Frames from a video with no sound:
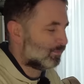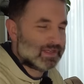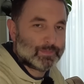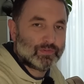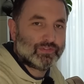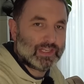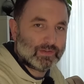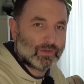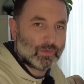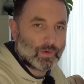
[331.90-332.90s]
of people
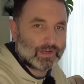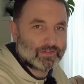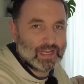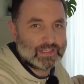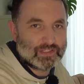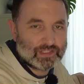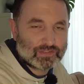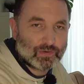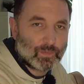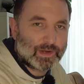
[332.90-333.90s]
sitting on the water's edge here.
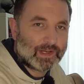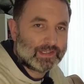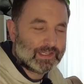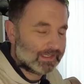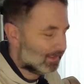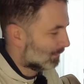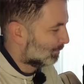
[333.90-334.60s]
So what I did,